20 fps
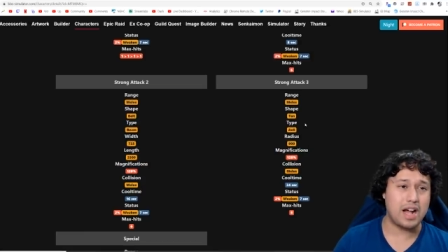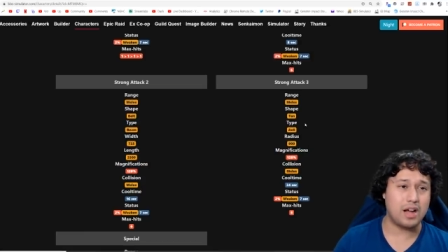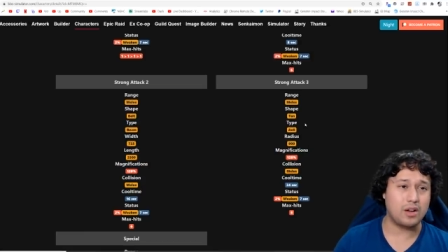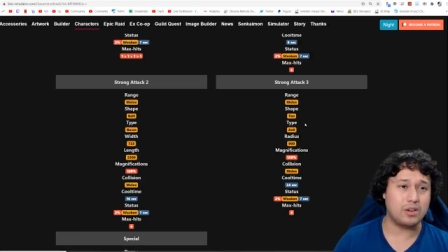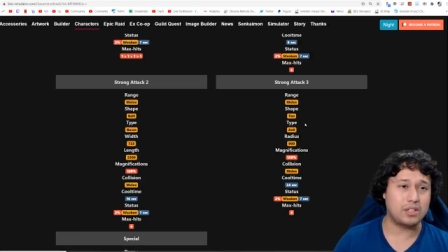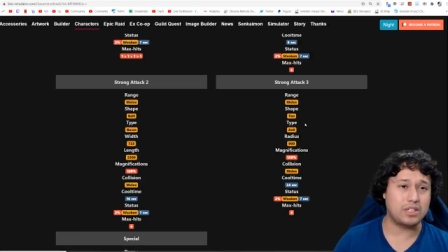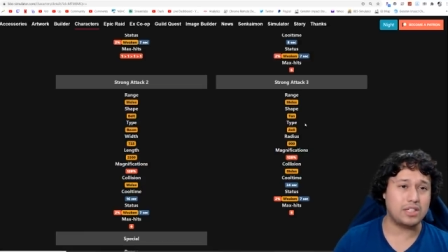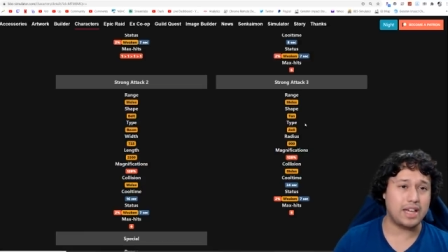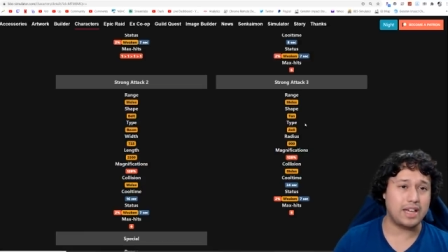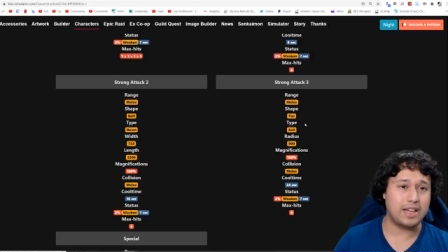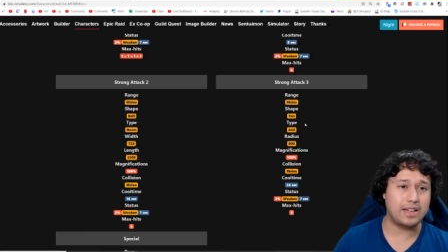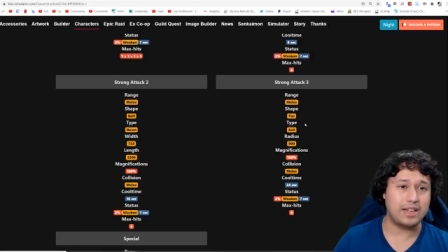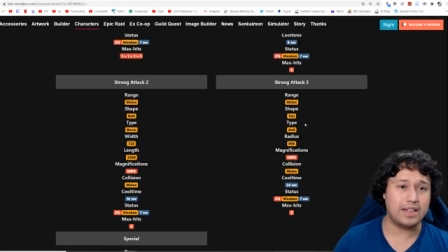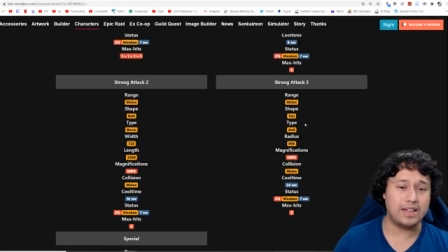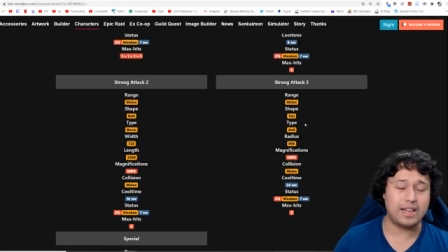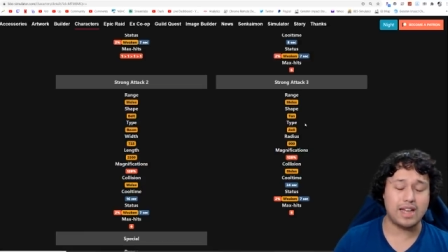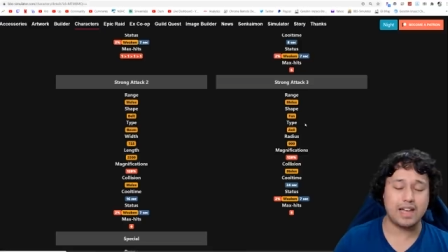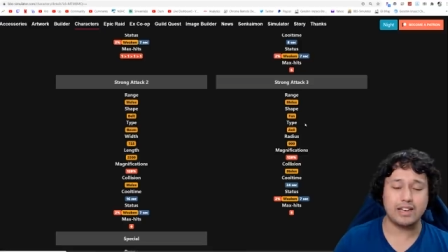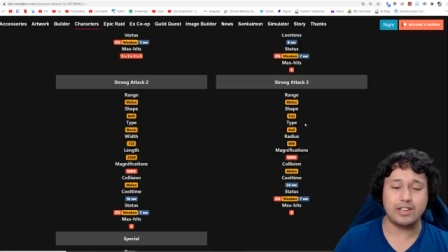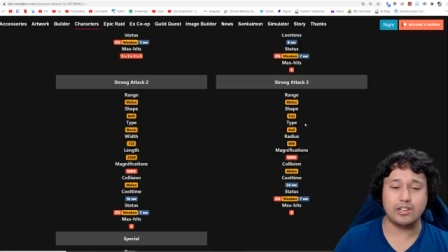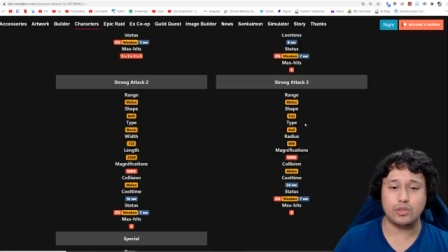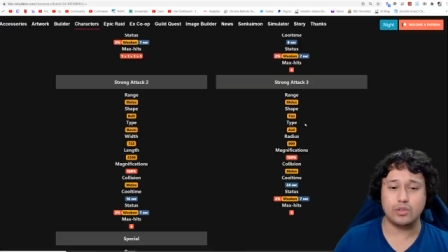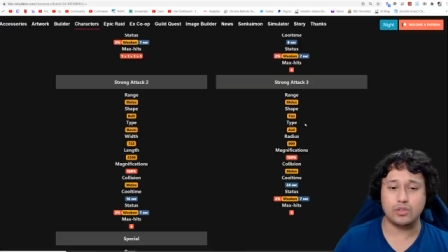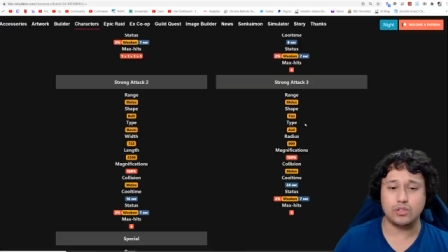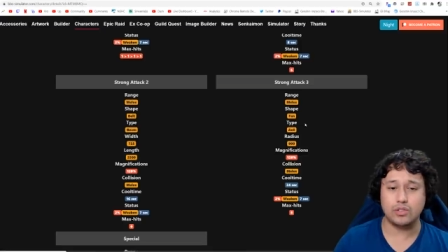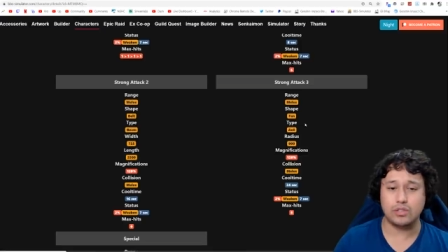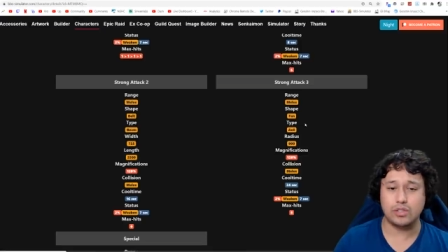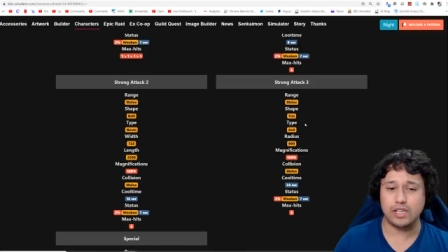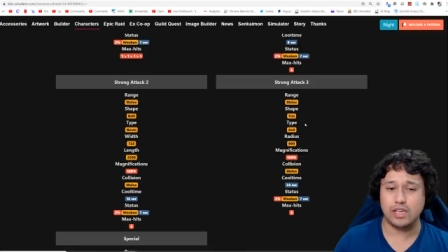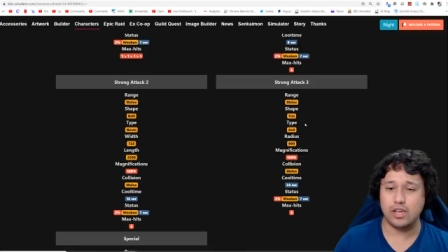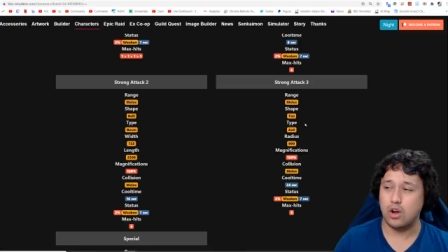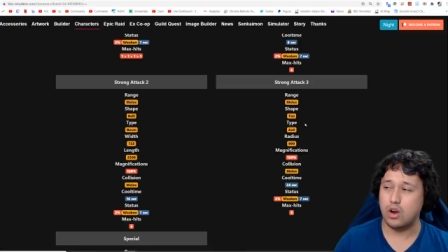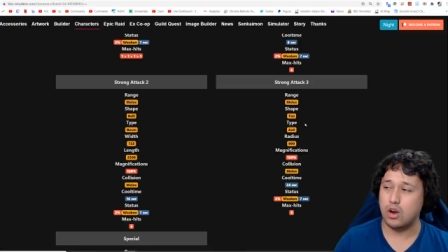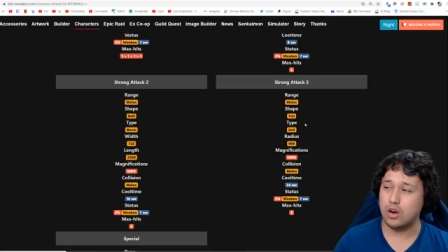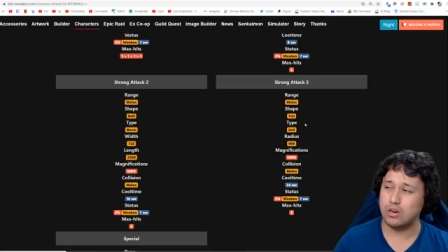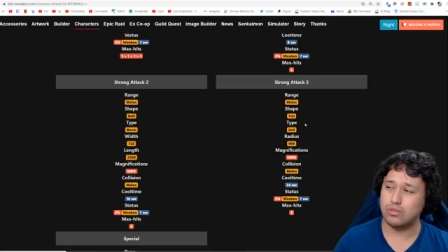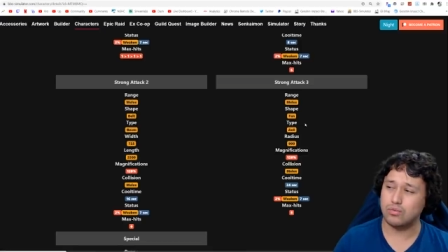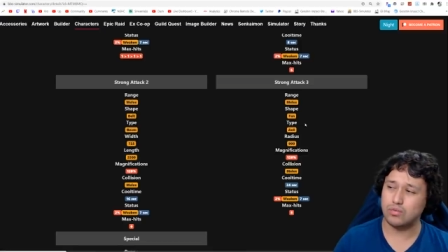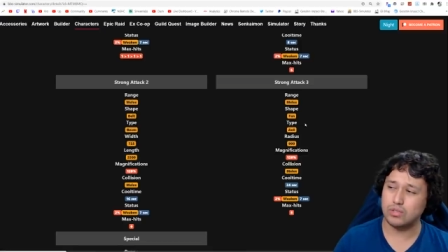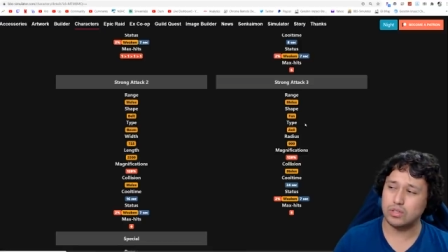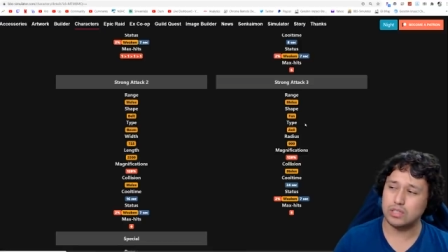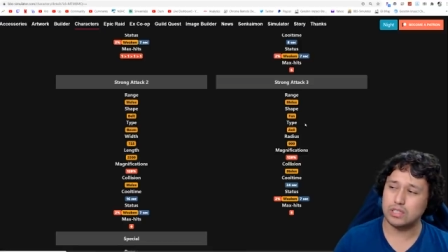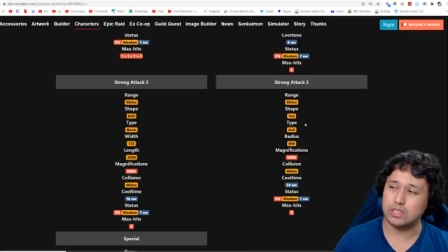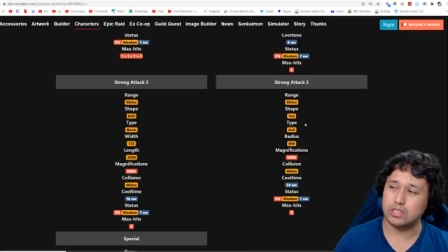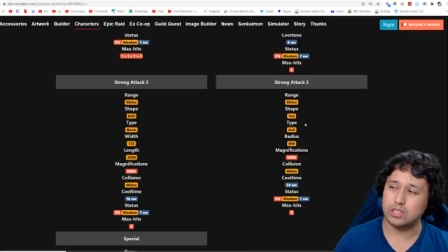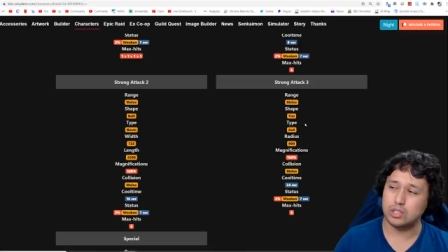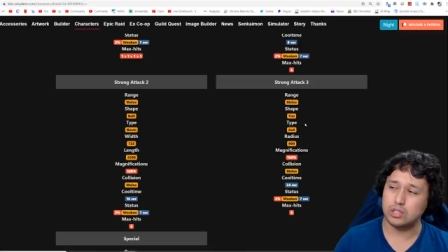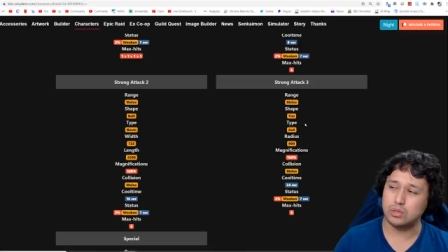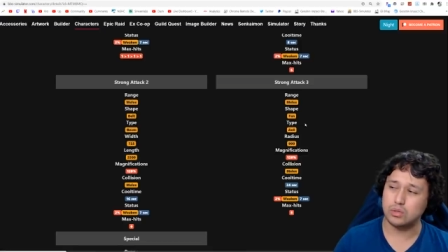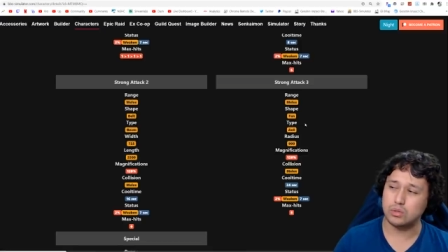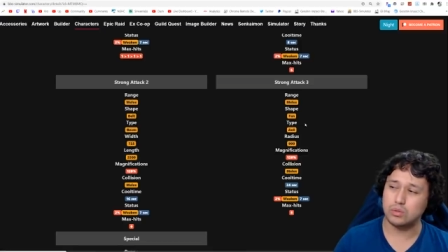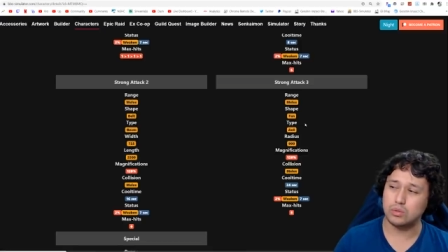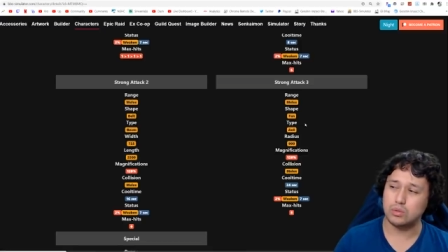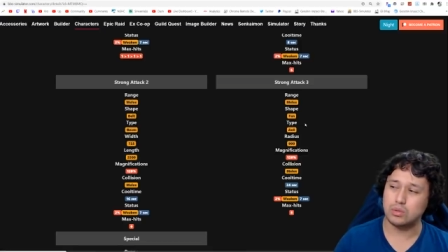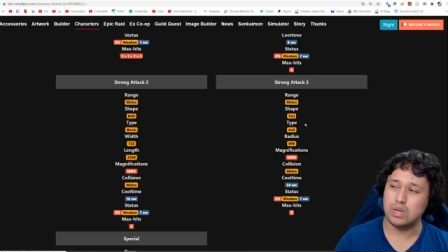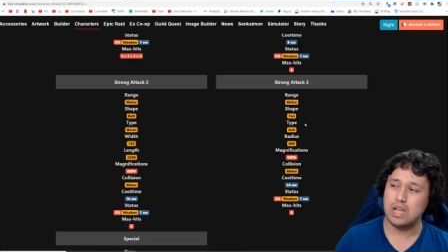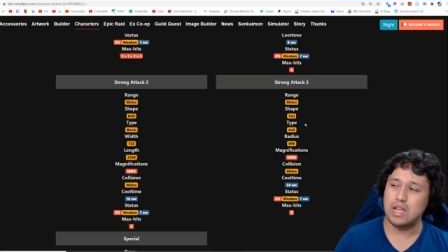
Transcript: outdated and usually aren't really too